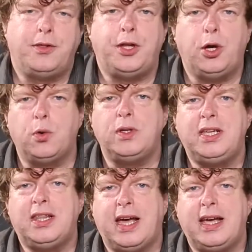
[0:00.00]
The
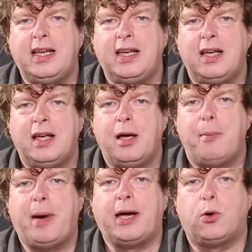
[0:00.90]
only thing
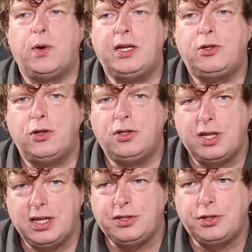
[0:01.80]
by going to
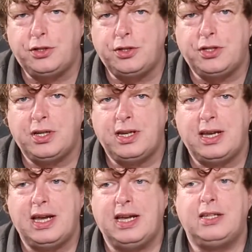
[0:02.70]
solicitors
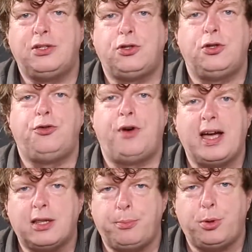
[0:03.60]
is to
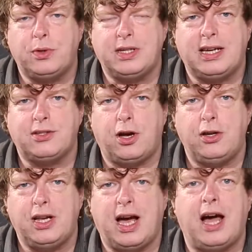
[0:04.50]
drag the process
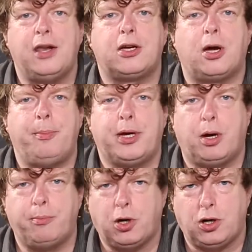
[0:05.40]
out, and it can
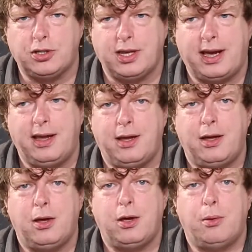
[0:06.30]
become costly.
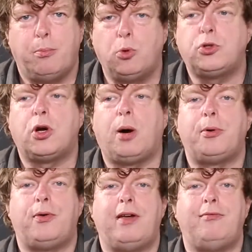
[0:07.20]
Most
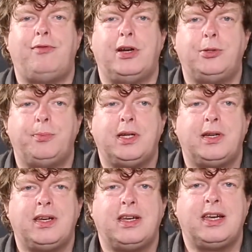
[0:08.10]
copyright infringement
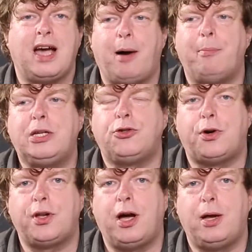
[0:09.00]
can be
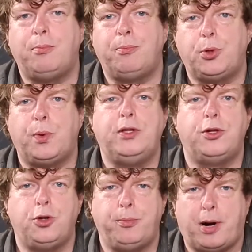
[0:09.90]
sorted out between
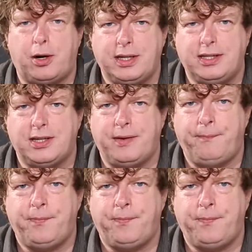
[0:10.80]
the two parties.